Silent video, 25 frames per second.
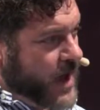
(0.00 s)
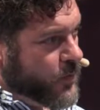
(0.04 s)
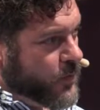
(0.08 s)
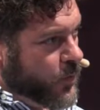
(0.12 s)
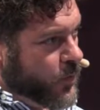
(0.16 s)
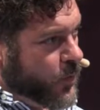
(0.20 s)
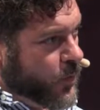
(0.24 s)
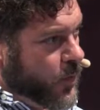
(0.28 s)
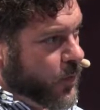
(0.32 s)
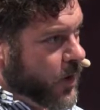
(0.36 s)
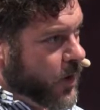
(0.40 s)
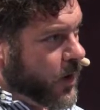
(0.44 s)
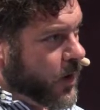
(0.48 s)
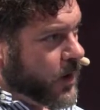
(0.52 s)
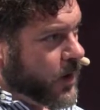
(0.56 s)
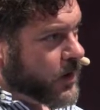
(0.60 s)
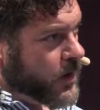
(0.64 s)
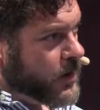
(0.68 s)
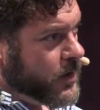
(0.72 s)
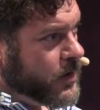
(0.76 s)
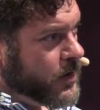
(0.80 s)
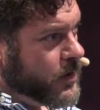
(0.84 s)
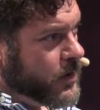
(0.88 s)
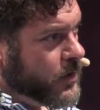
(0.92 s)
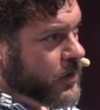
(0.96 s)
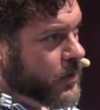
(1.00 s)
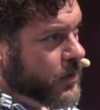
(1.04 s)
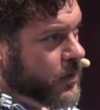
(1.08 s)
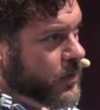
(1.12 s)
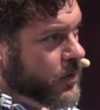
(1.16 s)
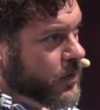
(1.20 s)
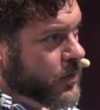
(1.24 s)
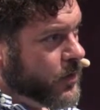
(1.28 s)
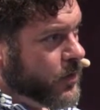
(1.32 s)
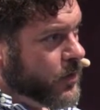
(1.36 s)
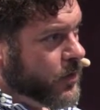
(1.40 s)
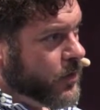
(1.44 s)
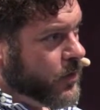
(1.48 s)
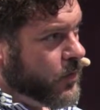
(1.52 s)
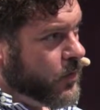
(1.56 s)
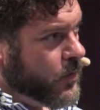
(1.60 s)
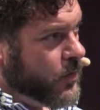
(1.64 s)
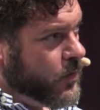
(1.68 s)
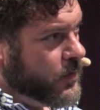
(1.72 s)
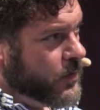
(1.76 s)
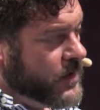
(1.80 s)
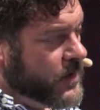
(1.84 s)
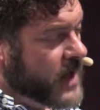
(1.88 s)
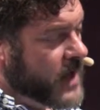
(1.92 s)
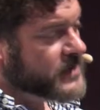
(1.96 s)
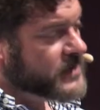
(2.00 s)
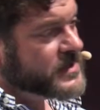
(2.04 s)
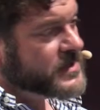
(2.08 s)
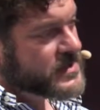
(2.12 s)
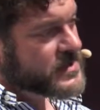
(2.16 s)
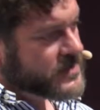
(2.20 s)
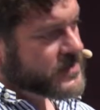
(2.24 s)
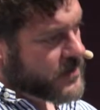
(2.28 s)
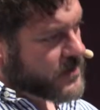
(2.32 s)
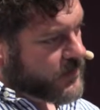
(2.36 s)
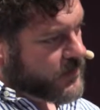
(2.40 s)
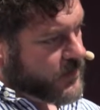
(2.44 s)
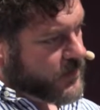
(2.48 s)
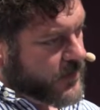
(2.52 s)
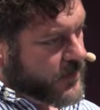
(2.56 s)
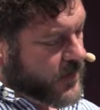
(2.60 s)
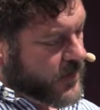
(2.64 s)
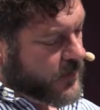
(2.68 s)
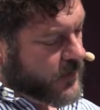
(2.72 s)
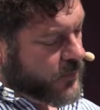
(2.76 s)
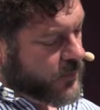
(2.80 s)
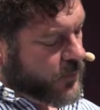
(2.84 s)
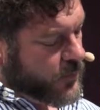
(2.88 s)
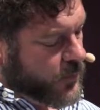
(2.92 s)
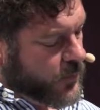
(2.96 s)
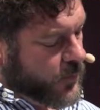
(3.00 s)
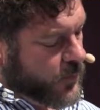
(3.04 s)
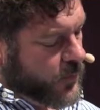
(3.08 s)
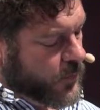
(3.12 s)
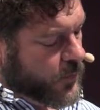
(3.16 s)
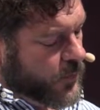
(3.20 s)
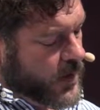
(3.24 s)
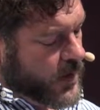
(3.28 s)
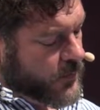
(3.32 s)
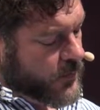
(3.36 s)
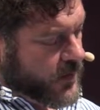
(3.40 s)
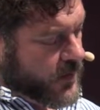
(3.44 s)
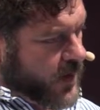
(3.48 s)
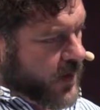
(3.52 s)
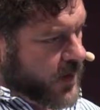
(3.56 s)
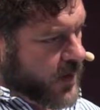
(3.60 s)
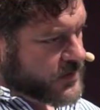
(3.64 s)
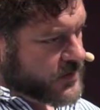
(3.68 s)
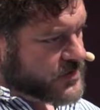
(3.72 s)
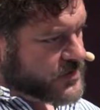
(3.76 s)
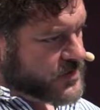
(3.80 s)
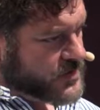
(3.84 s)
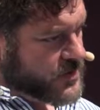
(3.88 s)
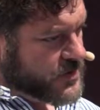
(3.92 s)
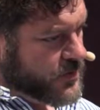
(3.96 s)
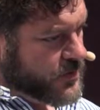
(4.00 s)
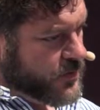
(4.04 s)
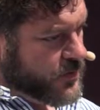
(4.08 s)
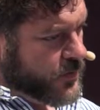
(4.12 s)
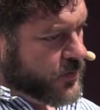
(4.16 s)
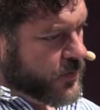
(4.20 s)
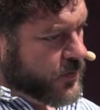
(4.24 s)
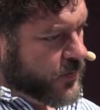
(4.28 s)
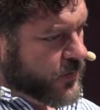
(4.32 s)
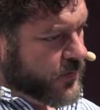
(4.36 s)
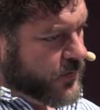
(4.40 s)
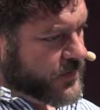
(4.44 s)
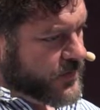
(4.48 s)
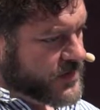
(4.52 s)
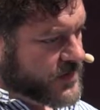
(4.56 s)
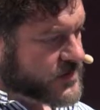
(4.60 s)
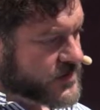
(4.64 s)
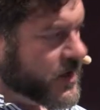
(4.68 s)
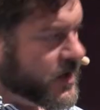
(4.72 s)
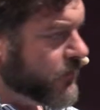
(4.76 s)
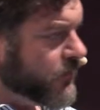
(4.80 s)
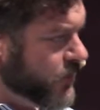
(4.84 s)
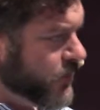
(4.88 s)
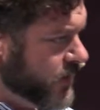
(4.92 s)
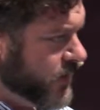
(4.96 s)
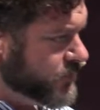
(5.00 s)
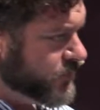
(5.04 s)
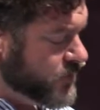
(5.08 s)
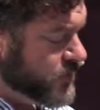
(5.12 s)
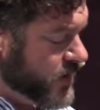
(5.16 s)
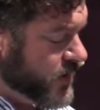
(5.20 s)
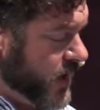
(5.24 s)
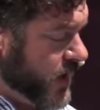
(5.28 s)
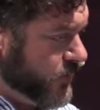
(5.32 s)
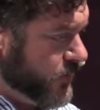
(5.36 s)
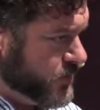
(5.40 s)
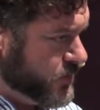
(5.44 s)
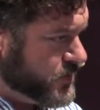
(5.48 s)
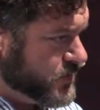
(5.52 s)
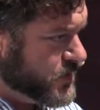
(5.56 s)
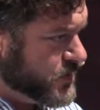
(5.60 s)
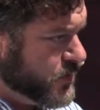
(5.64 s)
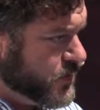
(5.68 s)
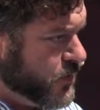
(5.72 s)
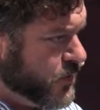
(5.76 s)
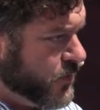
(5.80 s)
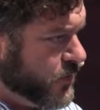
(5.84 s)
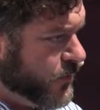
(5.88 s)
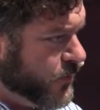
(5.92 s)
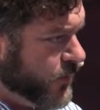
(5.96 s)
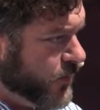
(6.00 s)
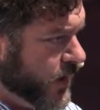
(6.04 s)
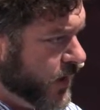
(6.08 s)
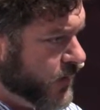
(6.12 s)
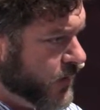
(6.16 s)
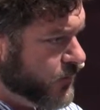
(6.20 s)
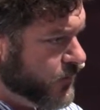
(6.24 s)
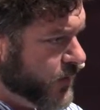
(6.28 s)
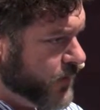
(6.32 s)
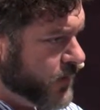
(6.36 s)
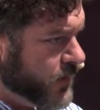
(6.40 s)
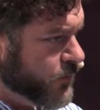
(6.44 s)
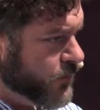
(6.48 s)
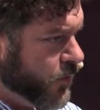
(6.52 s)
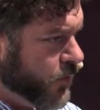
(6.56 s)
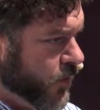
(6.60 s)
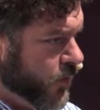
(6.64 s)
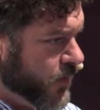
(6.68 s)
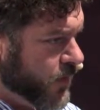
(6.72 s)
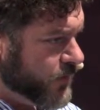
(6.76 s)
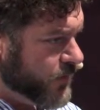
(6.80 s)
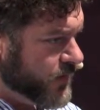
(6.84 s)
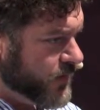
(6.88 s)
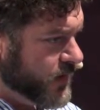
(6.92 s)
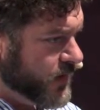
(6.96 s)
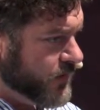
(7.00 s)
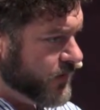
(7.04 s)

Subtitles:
work not just in regards to the discovery of Tutankhamun's tomb, but more the